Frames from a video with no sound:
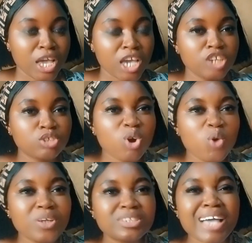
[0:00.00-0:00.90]
It
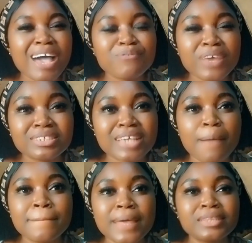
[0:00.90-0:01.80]
always affects
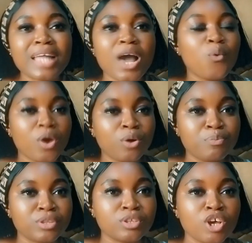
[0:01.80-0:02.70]
her mental
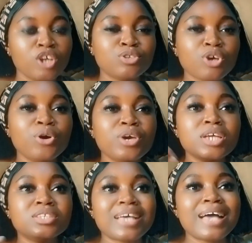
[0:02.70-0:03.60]
well-being. So
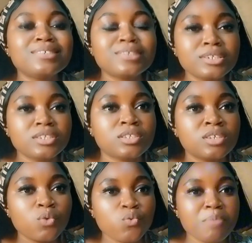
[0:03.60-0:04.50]
it
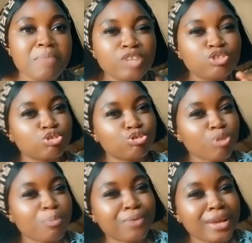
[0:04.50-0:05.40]
assists women to
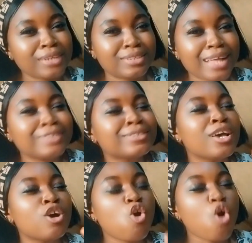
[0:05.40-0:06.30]
suppress that
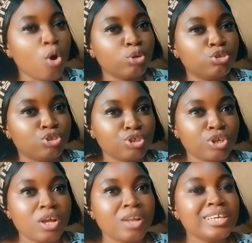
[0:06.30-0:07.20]
urge
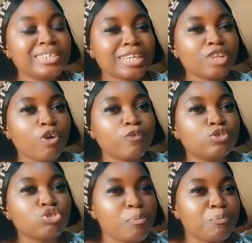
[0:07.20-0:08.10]
instead of
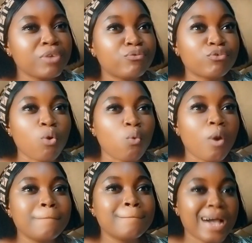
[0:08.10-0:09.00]
jumping from
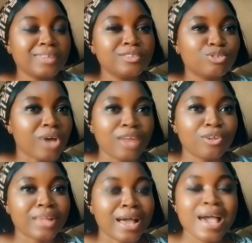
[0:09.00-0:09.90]
one man to
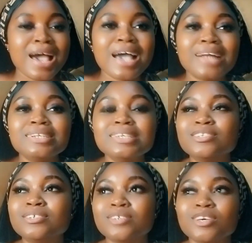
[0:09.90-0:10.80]
another. At
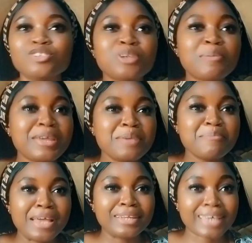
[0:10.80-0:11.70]
least so many
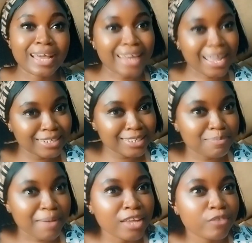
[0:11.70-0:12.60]
men can at
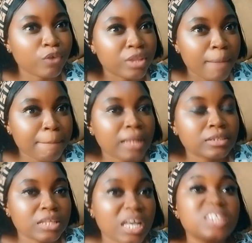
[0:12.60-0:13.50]
least buy it for their
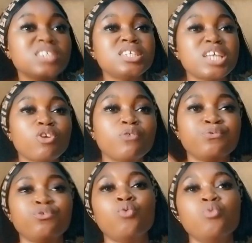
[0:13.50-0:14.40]
partner instead
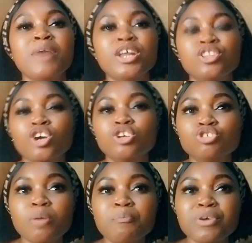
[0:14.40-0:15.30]
of your woman
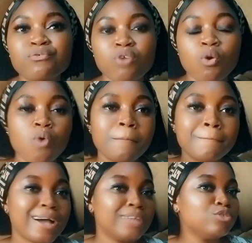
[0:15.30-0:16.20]
jumping from one
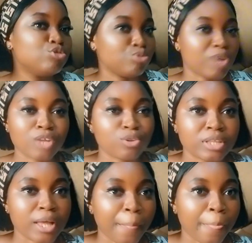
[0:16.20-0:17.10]
man to
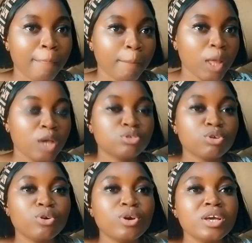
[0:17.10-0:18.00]
another.
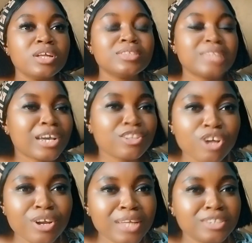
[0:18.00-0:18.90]
So
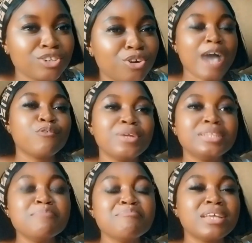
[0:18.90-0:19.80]
technology have
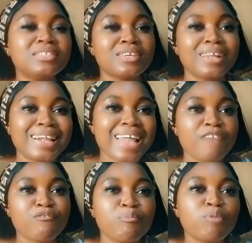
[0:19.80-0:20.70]
already made
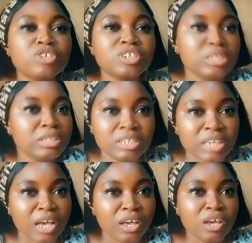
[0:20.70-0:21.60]
life much
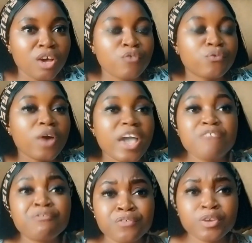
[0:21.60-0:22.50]
easier for
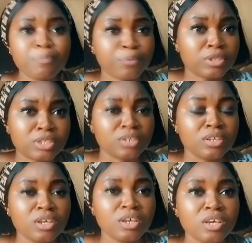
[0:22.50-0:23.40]
everybody.
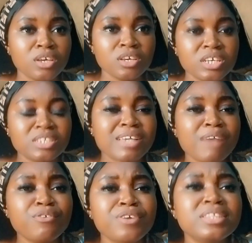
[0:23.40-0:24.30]
It
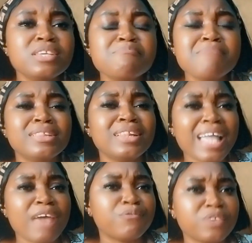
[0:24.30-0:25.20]
have already made
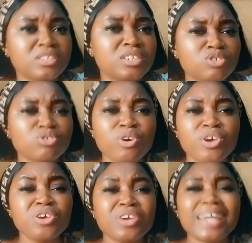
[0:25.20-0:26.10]
life easy. So
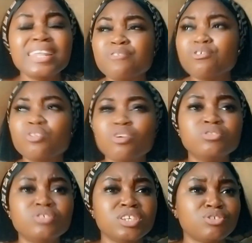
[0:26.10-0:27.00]
you can even go
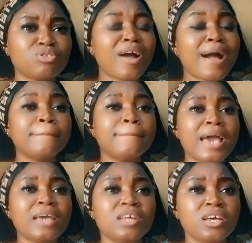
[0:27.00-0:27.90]
to the store and
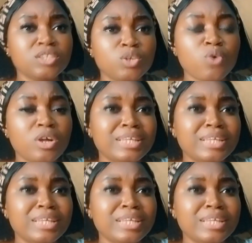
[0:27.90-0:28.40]
buy the one